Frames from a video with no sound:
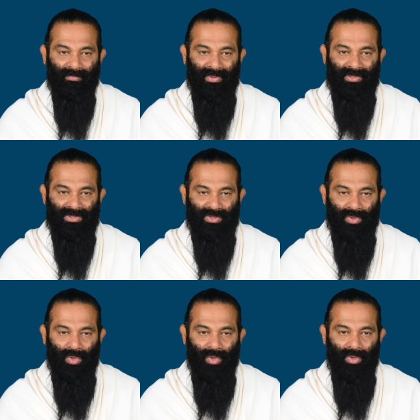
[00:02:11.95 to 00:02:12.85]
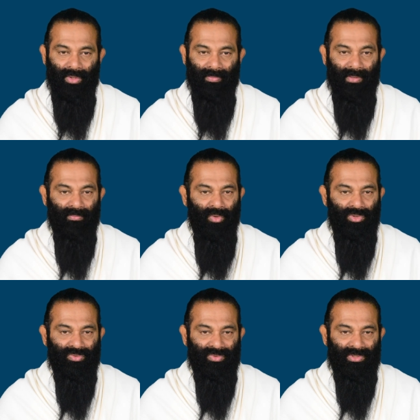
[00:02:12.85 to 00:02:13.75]
pieces of gold, but
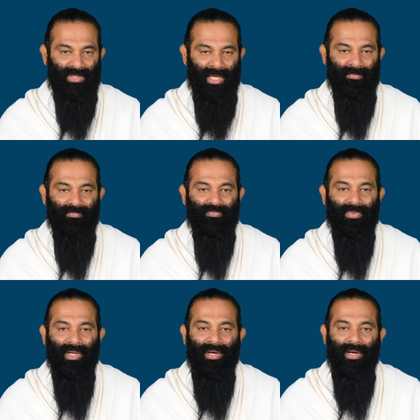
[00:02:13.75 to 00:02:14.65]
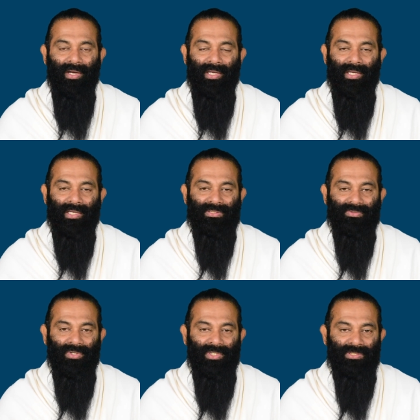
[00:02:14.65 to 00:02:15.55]
most of the time he
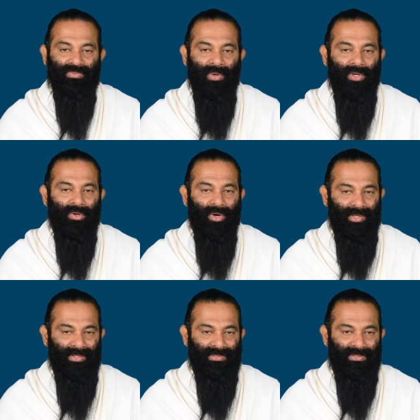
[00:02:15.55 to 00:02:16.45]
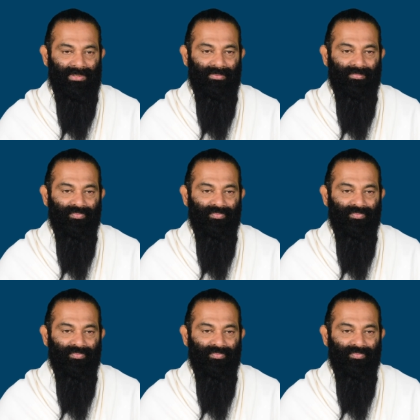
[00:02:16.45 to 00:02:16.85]
received only small coins.